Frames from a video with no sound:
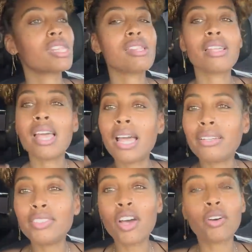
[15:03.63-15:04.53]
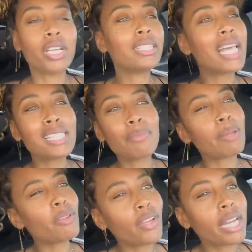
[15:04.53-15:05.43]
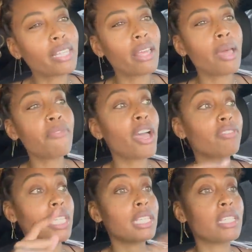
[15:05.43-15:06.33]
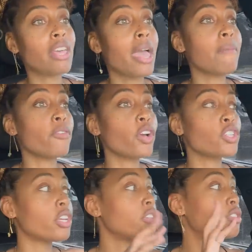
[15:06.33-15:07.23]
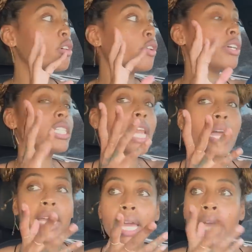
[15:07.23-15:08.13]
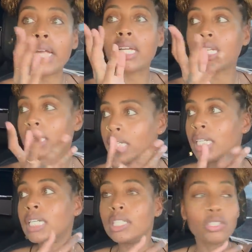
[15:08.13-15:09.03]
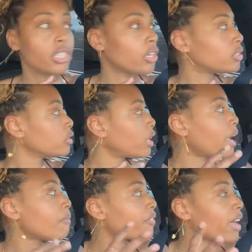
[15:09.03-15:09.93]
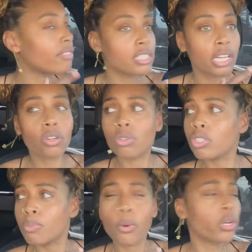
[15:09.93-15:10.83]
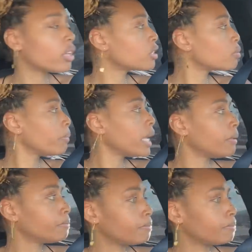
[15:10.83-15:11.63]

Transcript: mm, I don't know. It doesn't make me feel like the M5. This is the M version. So it's like, eh, you know, the M5 is a little sportier to me.